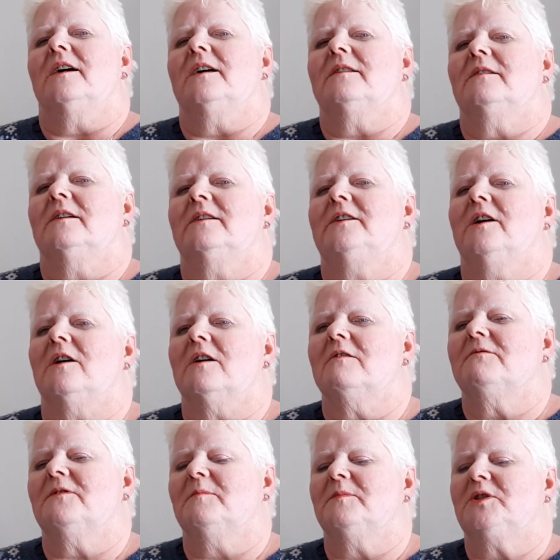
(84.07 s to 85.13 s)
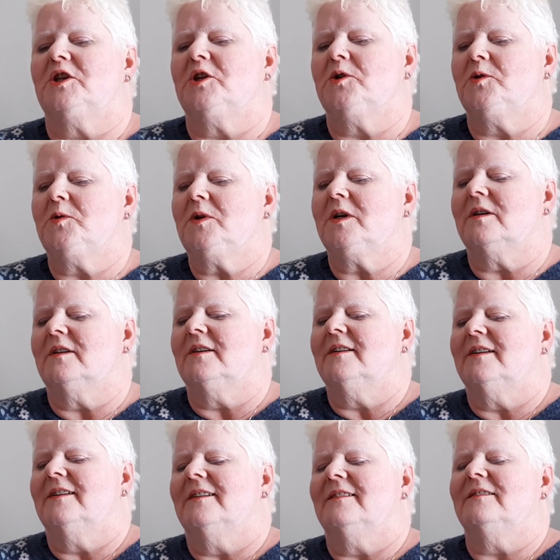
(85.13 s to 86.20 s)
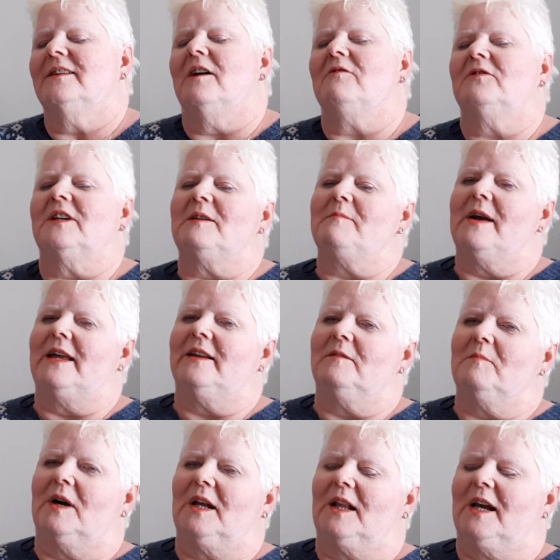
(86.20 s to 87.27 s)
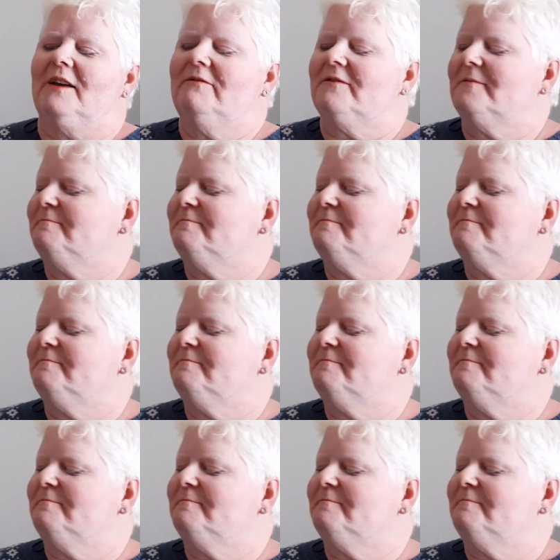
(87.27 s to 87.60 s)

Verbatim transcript: yarn from two lovely men in my life.